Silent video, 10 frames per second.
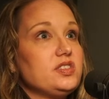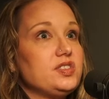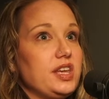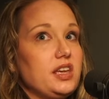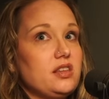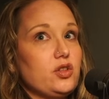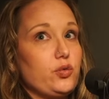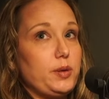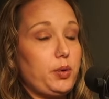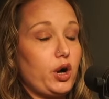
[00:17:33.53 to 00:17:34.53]
seen the
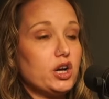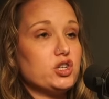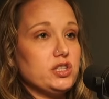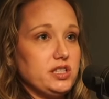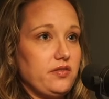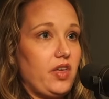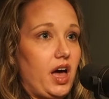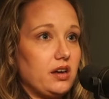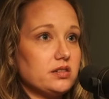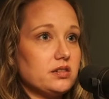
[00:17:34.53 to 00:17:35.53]
repercussions of
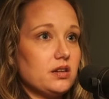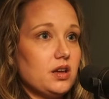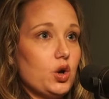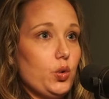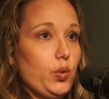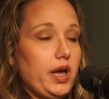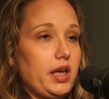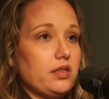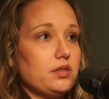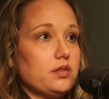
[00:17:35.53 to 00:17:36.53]
that
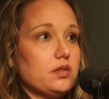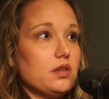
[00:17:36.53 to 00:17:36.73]
with